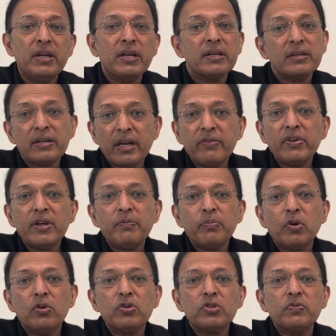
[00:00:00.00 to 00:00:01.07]
driving up
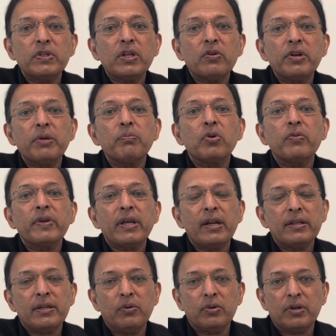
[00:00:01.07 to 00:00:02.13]
costs without improving health
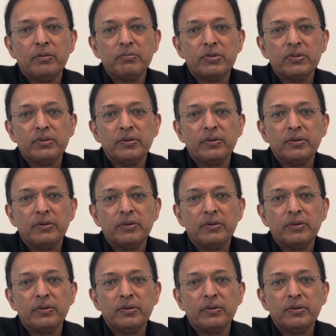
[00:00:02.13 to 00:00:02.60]
outcomes.